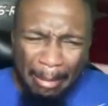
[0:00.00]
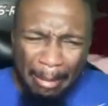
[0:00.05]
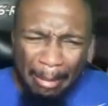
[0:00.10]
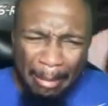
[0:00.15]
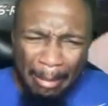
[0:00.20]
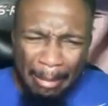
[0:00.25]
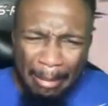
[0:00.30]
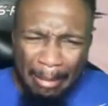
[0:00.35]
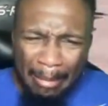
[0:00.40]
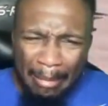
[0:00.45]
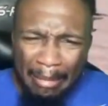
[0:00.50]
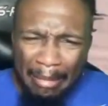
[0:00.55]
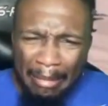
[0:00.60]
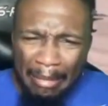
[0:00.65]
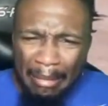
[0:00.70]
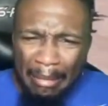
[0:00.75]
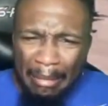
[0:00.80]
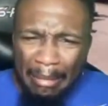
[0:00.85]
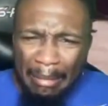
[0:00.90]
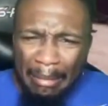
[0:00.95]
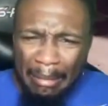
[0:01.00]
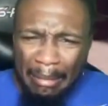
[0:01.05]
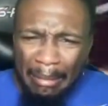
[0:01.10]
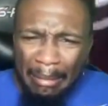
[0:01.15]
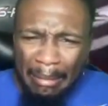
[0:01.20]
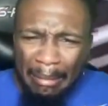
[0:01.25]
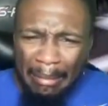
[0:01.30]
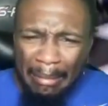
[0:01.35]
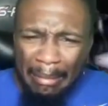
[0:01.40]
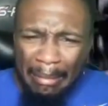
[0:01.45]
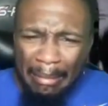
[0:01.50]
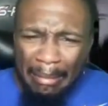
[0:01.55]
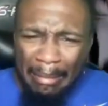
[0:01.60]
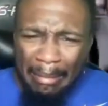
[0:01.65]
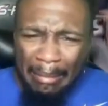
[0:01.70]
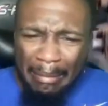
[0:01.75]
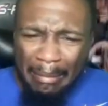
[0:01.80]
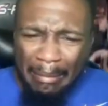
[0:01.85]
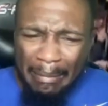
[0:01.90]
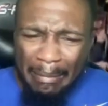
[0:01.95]
to the game, Joe.
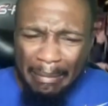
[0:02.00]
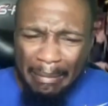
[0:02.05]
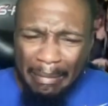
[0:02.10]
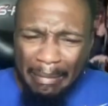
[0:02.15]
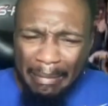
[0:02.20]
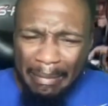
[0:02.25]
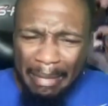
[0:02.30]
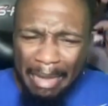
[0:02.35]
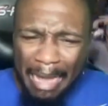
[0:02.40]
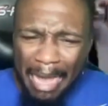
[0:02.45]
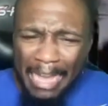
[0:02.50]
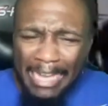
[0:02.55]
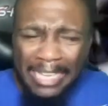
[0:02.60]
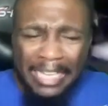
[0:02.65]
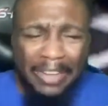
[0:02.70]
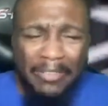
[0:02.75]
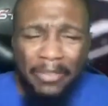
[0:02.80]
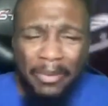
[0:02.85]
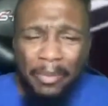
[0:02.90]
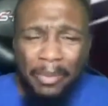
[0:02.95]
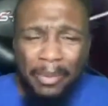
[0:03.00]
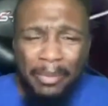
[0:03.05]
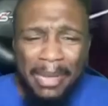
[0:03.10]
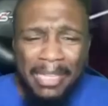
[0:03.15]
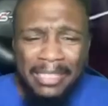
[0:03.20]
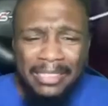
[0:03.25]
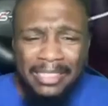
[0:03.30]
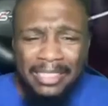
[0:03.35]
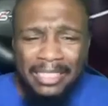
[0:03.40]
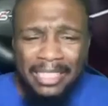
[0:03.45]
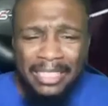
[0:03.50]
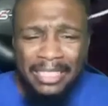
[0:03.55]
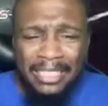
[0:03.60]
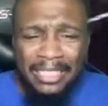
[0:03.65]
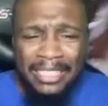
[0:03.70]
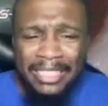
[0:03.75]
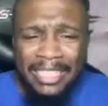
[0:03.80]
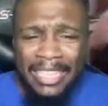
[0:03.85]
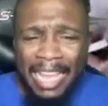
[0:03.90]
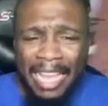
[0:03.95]
I'll never put my son in
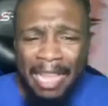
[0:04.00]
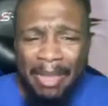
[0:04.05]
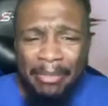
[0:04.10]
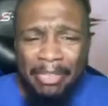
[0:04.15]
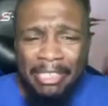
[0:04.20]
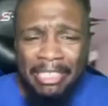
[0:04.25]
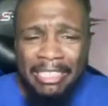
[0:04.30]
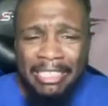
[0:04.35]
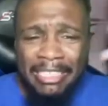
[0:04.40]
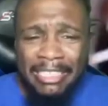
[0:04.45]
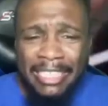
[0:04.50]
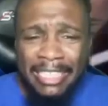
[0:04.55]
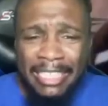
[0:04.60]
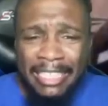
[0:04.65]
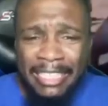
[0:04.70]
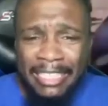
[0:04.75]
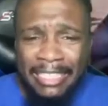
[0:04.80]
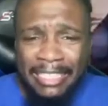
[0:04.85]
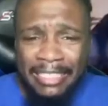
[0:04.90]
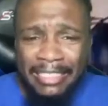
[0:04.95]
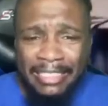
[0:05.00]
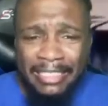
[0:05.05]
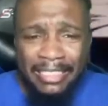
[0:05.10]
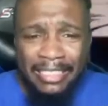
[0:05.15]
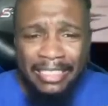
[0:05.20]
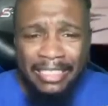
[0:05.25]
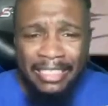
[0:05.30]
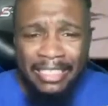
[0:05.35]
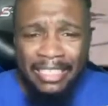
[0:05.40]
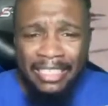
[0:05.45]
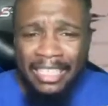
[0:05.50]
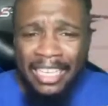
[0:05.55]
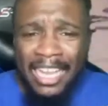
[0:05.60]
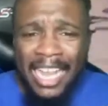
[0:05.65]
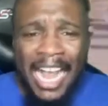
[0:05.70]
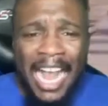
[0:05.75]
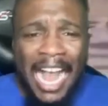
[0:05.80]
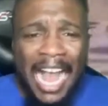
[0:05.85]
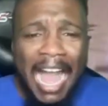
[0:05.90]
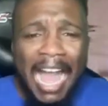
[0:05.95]
the game again.
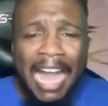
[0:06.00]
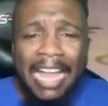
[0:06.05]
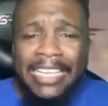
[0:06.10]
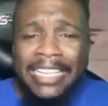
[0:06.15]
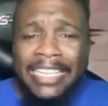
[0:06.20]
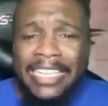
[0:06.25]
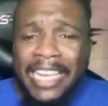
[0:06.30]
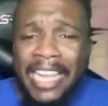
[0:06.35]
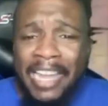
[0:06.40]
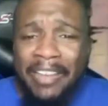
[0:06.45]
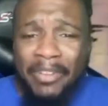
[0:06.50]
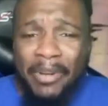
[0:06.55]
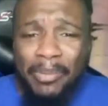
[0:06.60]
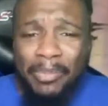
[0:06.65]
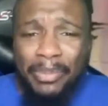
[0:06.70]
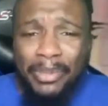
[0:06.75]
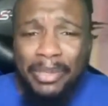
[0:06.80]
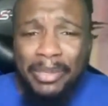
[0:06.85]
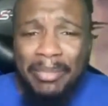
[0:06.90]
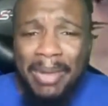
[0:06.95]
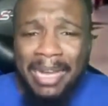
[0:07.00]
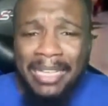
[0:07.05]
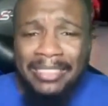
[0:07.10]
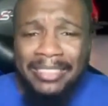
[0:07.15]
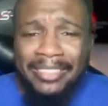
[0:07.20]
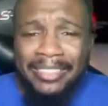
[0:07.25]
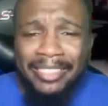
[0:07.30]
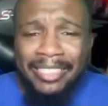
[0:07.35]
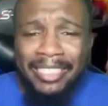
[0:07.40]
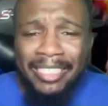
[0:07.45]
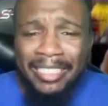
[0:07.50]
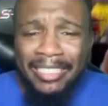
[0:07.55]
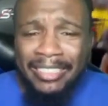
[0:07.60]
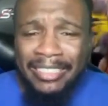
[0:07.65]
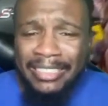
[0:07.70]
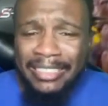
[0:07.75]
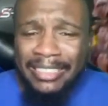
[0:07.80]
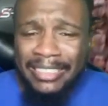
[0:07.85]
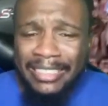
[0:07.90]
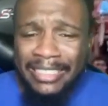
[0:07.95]
I'll never put my son
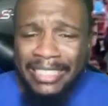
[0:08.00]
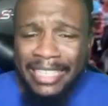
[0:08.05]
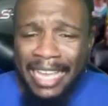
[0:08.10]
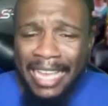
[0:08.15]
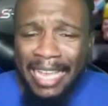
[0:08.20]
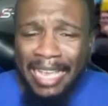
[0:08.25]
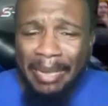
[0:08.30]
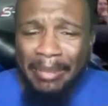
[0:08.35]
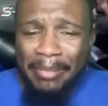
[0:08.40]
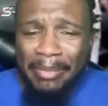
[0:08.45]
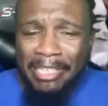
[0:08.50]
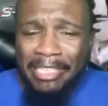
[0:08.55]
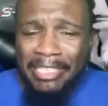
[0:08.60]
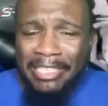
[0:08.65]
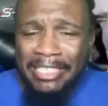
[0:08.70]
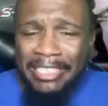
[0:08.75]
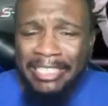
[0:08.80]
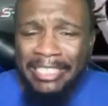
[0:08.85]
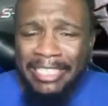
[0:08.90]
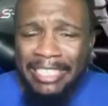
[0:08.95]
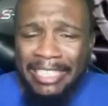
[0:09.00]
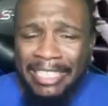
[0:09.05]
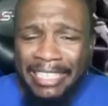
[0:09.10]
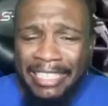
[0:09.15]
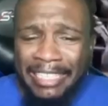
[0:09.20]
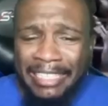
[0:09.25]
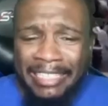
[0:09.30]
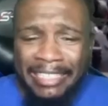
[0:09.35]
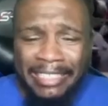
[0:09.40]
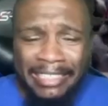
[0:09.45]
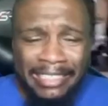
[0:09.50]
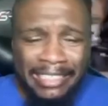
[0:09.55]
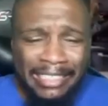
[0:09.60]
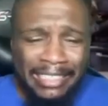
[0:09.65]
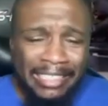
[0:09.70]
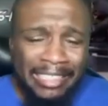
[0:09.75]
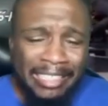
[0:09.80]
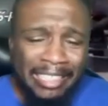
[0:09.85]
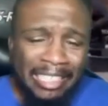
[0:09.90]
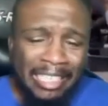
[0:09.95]
in the game again.
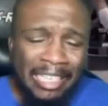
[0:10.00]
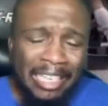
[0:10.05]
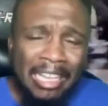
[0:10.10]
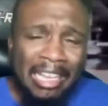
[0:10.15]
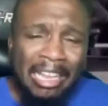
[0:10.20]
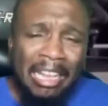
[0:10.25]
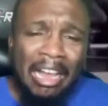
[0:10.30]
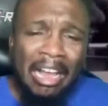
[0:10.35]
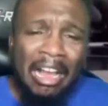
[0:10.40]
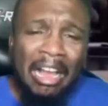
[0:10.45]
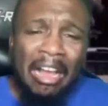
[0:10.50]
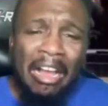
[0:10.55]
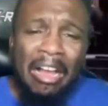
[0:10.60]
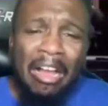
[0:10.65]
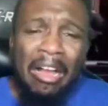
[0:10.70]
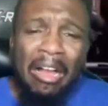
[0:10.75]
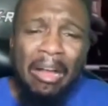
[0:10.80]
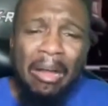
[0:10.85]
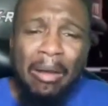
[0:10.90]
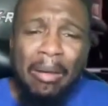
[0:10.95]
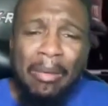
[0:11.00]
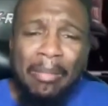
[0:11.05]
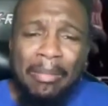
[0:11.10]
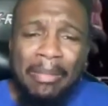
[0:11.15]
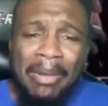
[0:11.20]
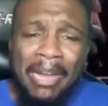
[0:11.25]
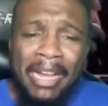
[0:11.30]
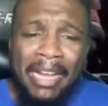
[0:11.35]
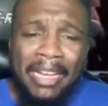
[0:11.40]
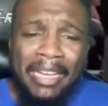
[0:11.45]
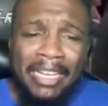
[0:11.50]
Oh my